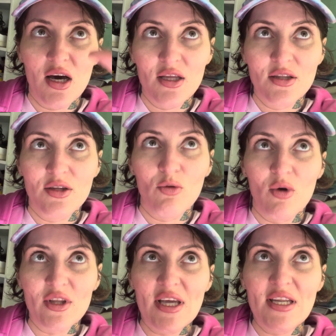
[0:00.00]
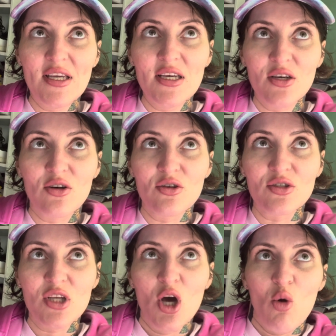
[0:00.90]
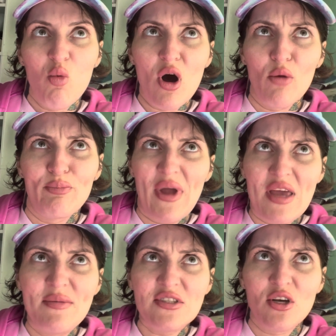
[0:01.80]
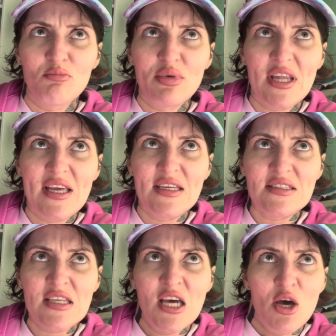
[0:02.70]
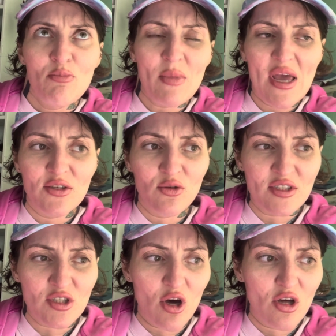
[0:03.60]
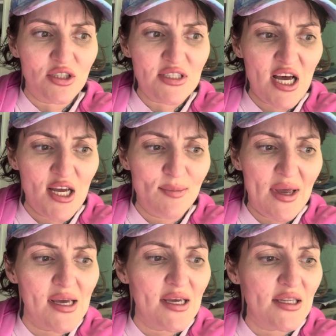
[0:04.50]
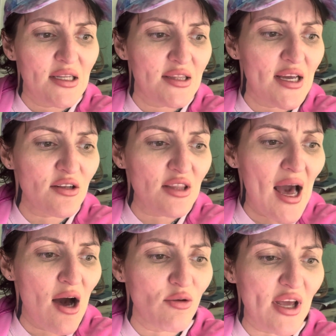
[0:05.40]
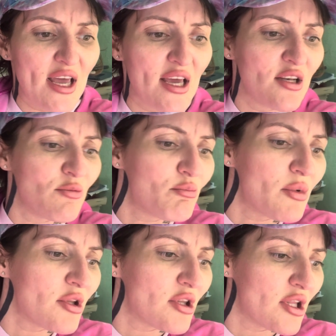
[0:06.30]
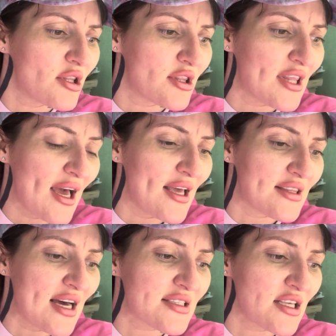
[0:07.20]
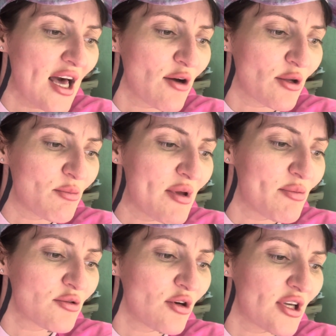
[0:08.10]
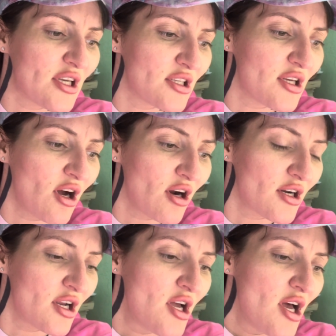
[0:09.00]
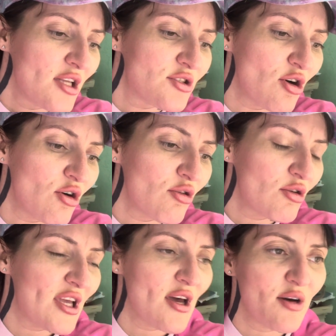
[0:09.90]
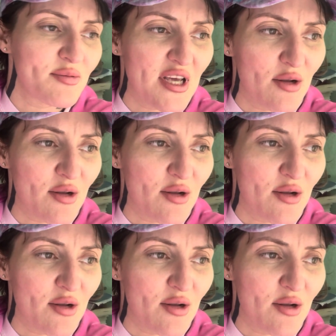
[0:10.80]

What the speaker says: the one lady goes, well, babies on planes make noise all the time and they're loud and that's allowed and people don't get upset